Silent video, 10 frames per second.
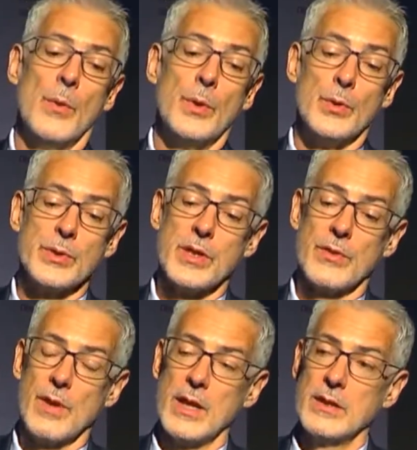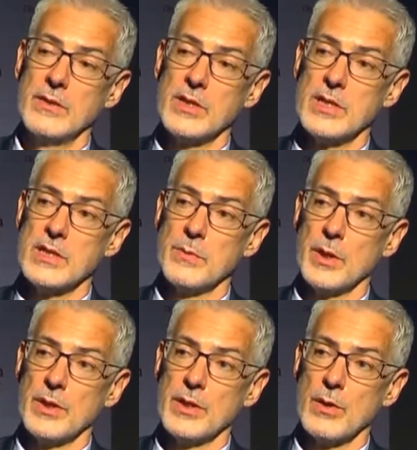We also ran the
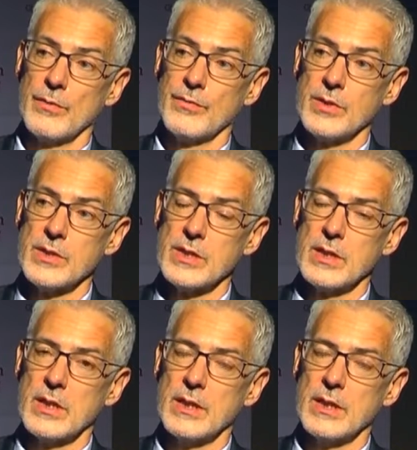Disability Conference,